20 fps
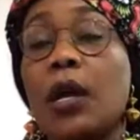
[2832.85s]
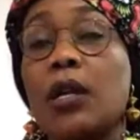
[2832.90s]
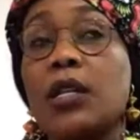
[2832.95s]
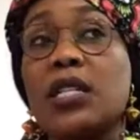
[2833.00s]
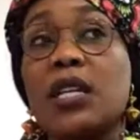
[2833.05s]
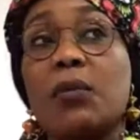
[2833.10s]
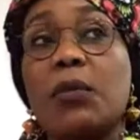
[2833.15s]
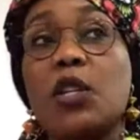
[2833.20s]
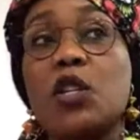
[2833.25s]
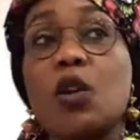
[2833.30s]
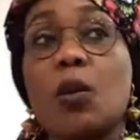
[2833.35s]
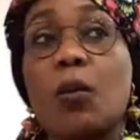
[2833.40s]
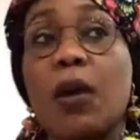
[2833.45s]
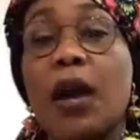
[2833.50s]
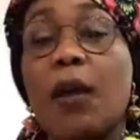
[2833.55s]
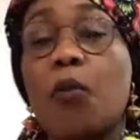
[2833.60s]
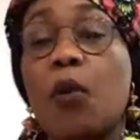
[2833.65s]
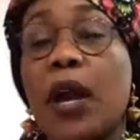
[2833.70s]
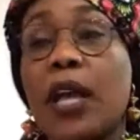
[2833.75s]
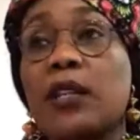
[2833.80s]
Temitope
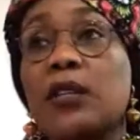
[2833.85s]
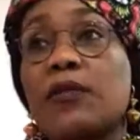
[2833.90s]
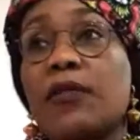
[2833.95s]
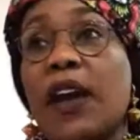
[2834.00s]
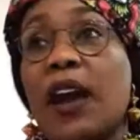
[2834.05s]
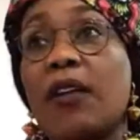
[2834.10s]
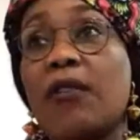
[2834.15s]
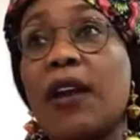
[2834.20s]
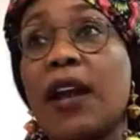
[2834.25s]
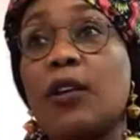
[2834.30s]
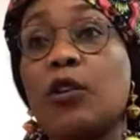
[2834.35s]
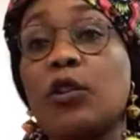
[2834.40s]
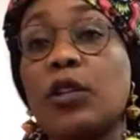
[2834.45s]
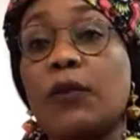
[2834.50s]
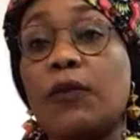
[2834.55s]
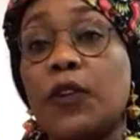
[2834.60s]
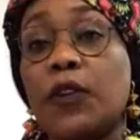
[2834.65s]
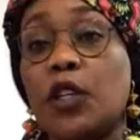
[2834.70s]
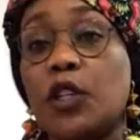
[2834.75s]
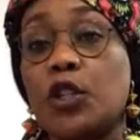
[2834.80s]
went viral on a
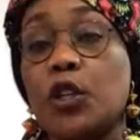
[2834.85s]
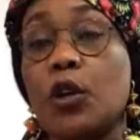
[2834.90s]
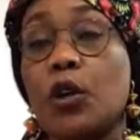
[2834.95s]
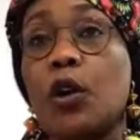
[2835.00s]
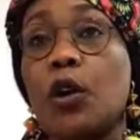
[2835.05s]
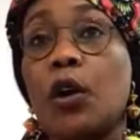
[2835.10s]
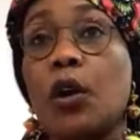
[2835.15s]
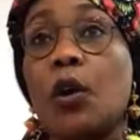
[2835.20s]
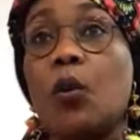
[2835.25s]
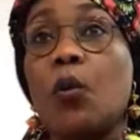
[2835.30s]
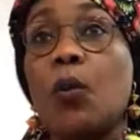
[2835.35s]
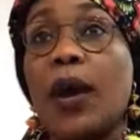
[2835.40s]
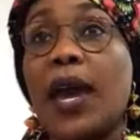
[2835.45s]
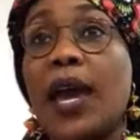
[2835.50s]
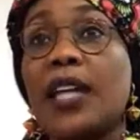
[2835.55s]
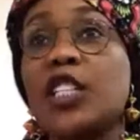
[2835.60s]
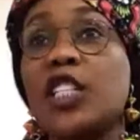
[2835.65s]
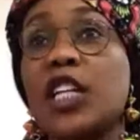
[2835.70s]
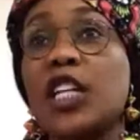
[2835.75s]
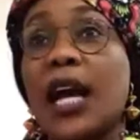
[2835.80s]
video
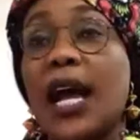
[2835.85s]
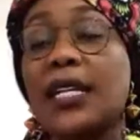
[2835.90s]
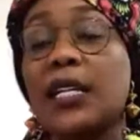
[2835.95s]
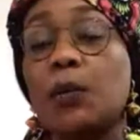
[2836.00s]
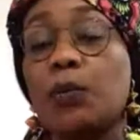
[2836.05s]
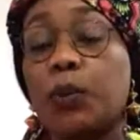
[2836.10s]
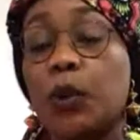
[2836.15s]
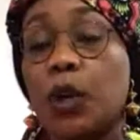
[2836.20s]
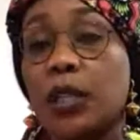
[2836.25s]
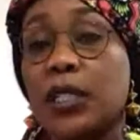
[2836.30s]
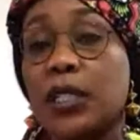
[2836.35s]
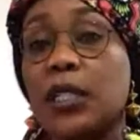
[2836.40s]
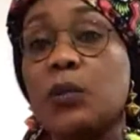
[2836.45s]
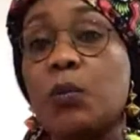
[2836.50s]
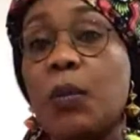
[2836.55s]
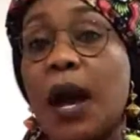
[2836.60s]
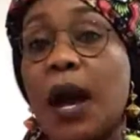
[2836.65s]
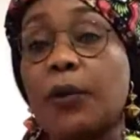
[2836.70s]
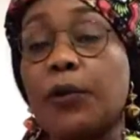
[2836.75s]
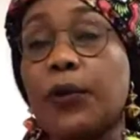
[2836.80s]
where she had a bloodied
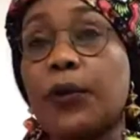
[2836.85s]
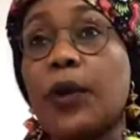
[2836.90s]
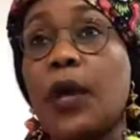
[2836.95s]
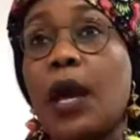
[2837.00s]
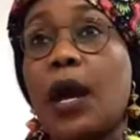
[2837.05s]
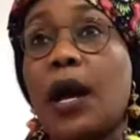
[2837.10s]
mouth